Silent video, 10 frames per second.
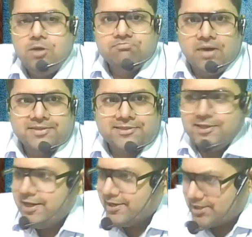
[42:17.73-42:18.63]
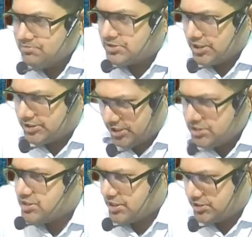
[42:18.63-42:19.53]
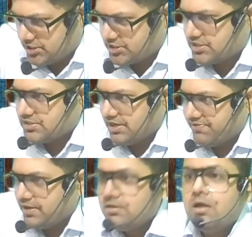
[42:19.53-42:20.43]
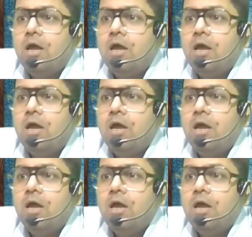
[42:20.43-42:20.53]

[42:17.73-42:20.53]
Monthly income 16,667.